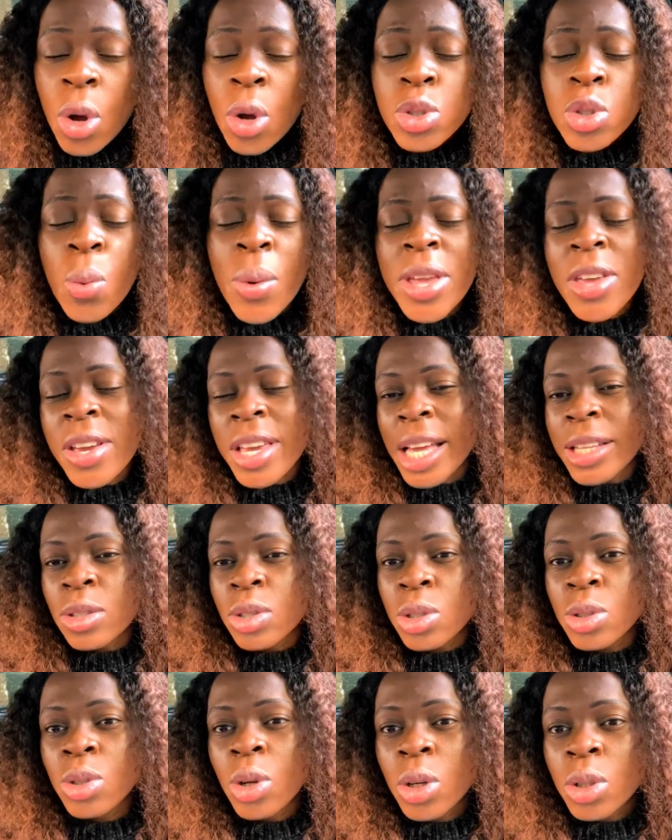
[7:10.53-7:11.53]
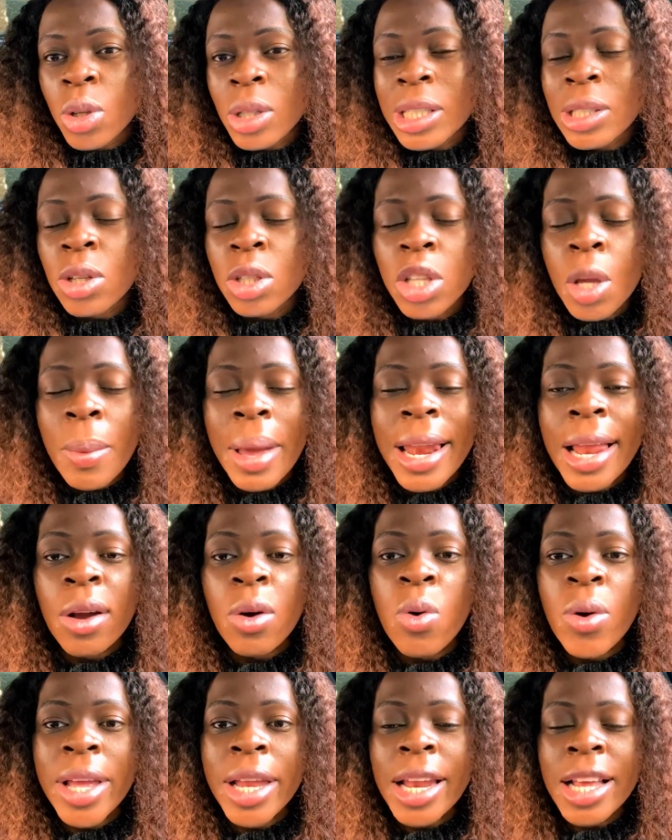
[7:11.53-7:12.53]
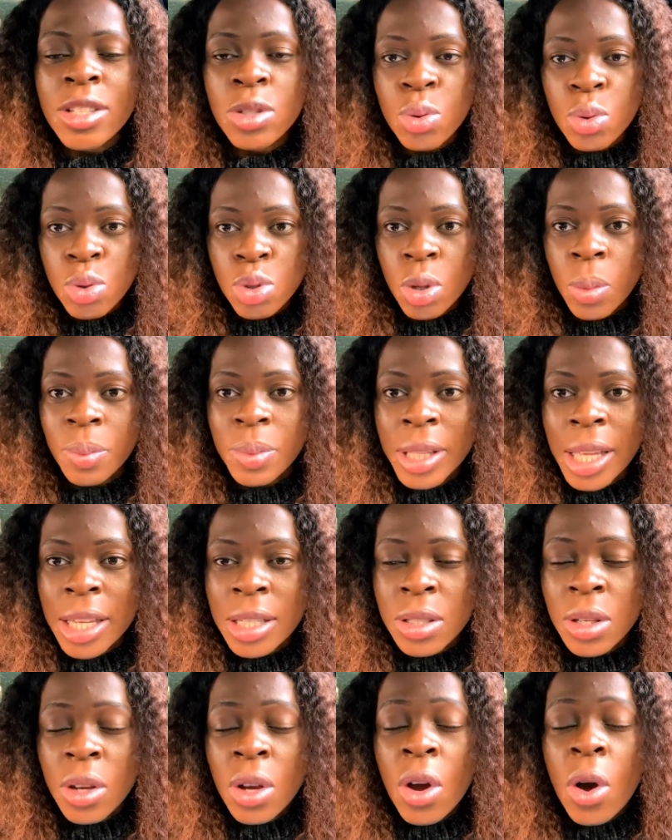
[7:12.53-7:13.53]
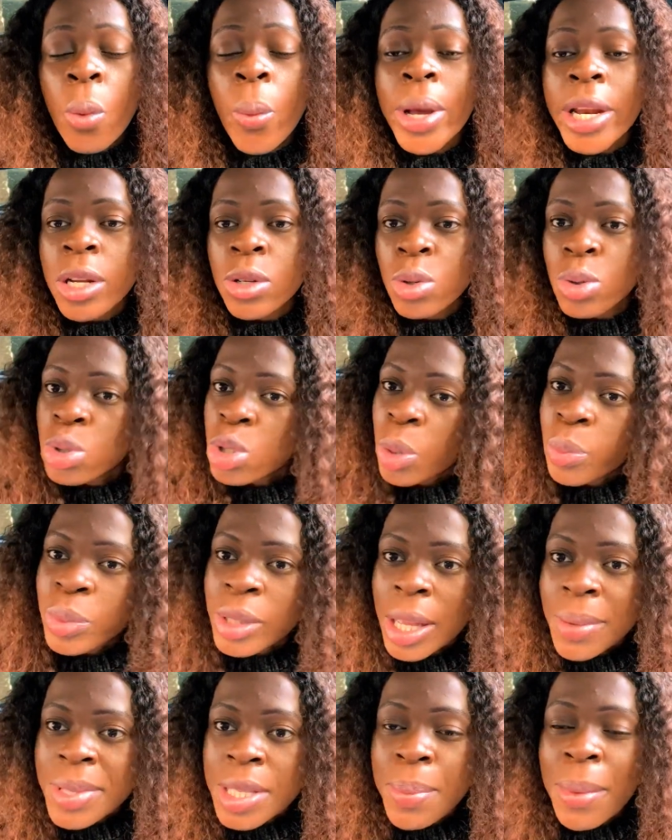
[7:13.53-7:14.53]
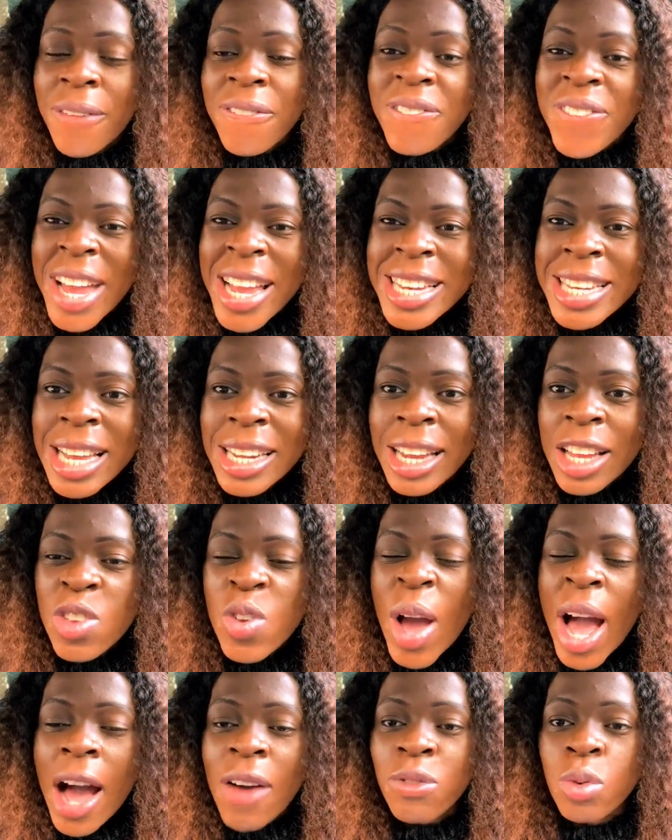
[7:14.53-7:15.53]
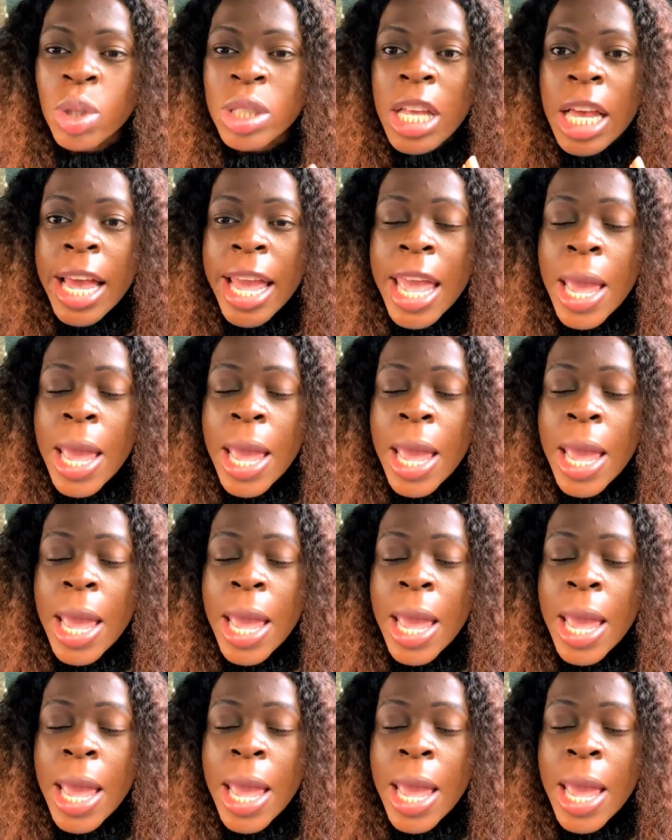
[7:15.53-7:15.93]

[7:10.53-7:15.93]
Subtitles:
So when you get to the doctor might like, okay, let's do some tests. When they do some tests, they might find out that you have what?